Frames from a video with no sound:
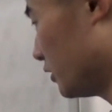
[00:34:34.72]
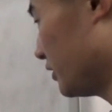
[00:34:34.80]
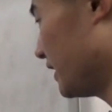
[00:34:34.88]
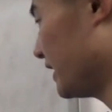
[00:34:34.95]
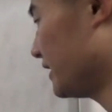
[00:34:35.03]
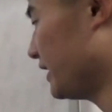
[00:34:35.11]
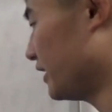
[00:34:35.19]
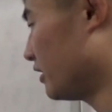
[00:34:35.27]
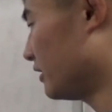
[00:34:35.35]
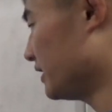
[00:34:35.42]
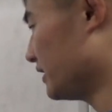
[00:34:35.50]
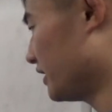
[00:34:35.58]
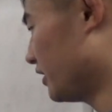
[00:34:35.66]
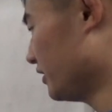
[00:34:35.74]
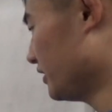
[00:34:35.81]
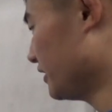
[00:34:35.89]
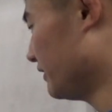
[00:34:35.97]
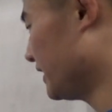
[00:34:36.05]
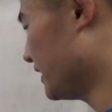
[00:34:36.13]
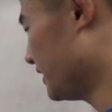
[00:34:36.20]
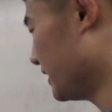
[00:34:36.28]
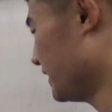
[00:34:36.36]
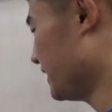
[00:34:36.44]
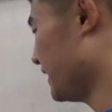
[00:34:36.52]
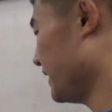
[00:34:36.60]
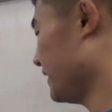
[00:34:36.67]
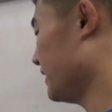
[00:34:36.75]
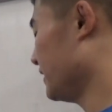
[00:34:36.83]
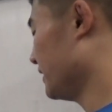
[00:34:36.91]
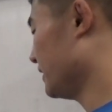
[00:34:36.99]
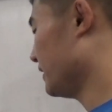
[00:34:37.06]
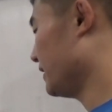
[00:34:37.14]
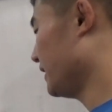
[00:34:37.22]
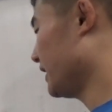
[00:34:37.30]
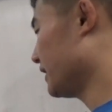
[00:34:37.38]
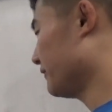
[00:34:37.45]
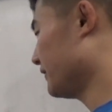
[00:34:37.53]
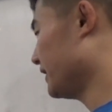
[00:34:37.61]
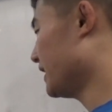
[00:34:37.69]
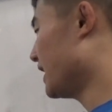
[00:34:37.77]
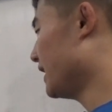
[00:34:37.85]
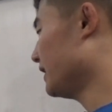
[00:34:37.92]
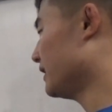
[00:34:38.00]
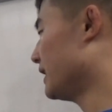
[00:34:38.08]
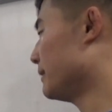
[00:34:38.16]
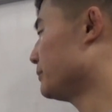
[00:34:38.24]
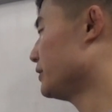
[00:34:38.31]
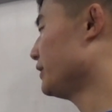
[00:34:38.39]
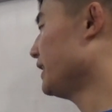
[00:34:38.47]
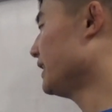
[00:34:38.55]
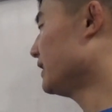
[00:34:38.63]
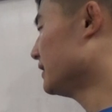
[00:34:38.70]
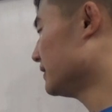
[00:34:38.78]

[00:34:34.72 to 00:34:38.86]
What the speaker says: to get DO on its own, so we can just send negative DI up to here.